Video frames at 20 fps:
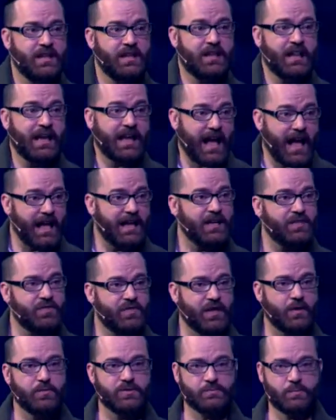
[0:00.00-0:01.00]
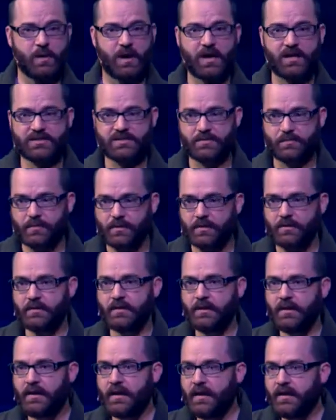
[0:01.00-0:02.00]
Like anything was possible
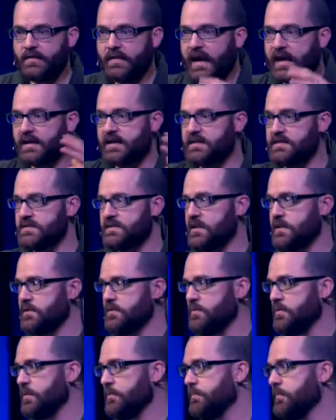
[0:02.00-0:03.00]
in that continuum.